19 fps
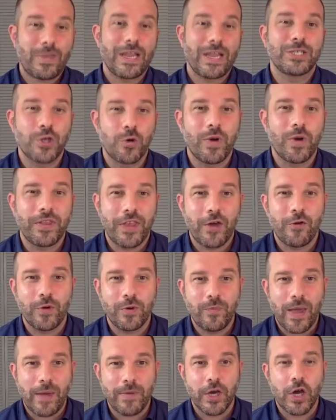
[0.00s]
so what they would
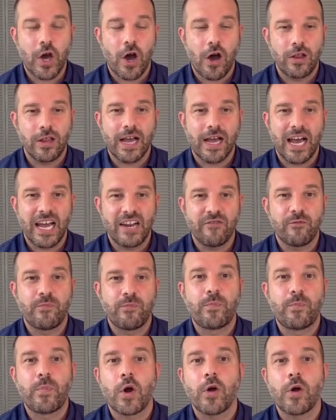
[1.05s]
maybe call a kind of
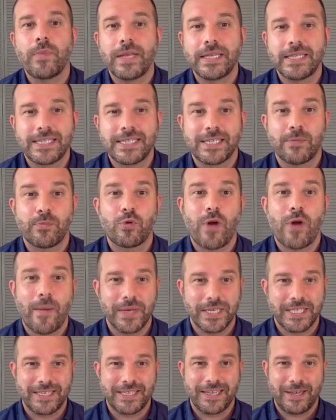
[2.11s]
Burman
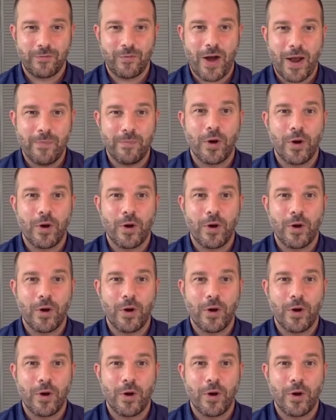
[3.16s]
supremacy, right?